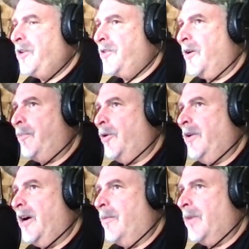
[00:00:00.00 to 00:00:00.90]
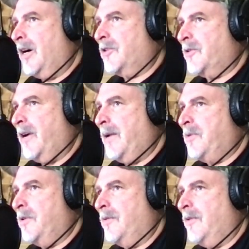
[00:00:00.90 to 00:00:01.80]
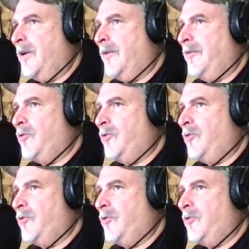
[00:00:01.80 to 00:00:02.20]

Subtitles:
start putting out mock scrapes in